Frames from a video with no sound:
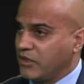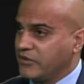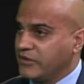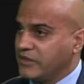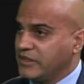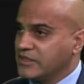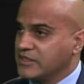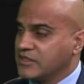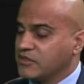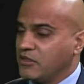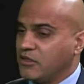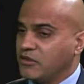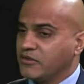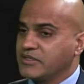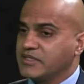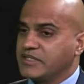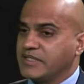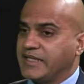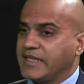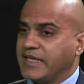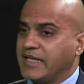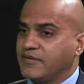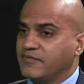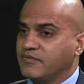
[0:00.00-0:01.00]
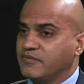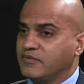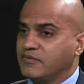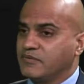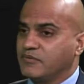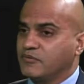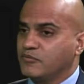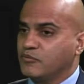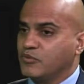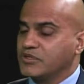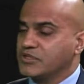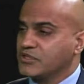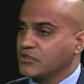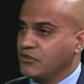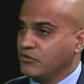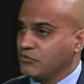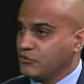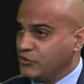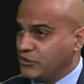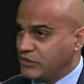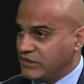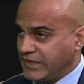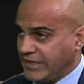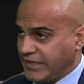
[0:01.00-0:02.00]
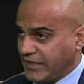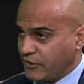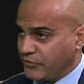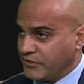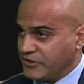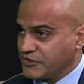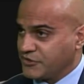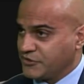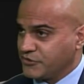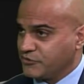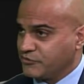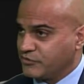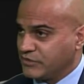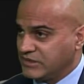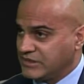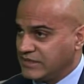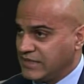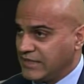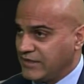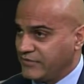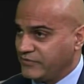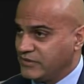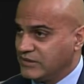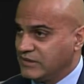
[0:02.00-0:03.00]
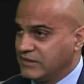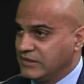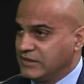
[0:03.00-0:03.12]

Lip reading: and as long as they have what's called good character, they haven't